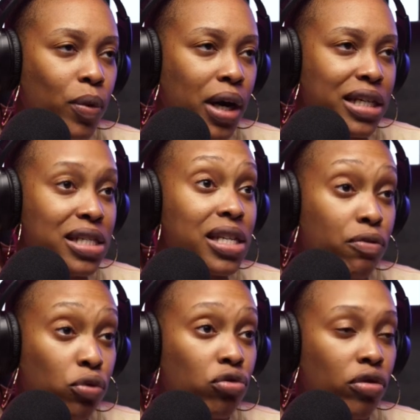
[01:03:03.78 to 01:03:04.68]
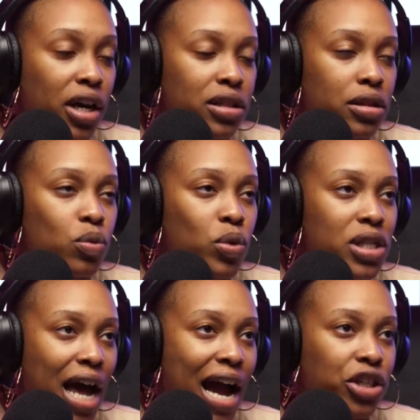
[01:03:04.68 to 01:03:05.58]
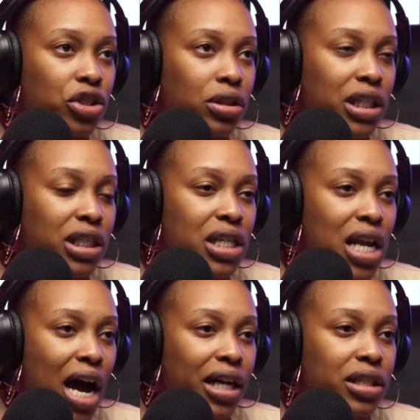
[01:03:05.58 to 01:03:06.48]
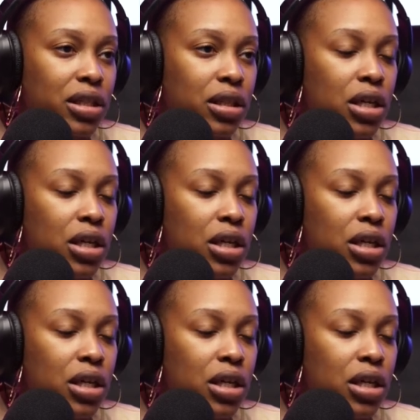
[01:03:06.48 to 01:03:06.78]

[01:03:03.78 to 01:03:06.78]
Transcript: I said regret was actually not